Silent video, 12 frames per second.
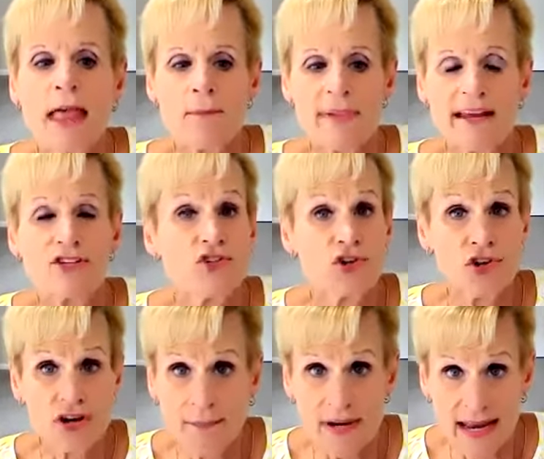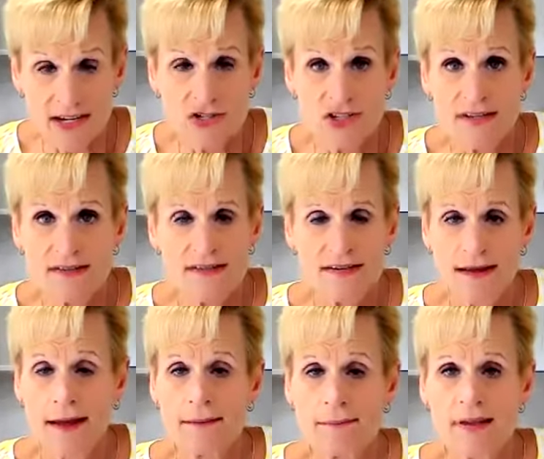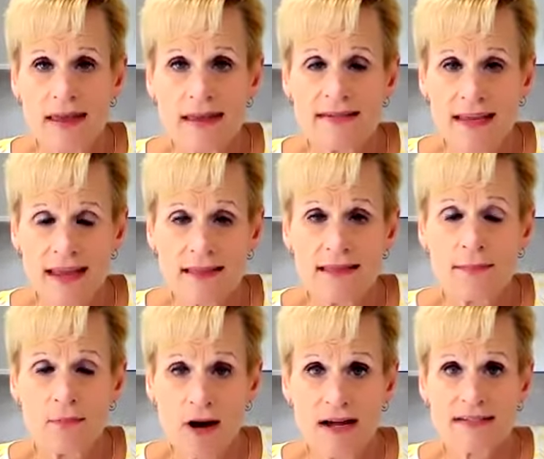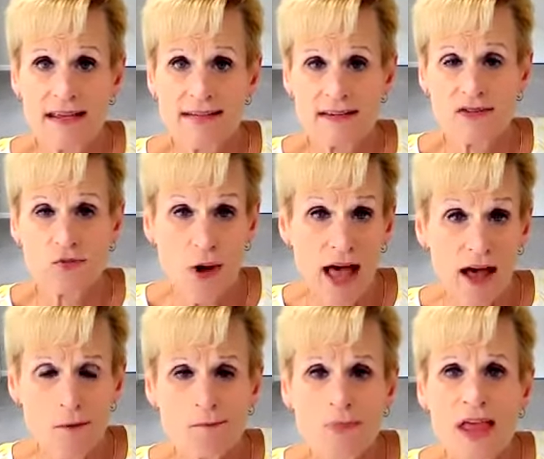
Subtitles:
Make sure your nominations is in the process as well,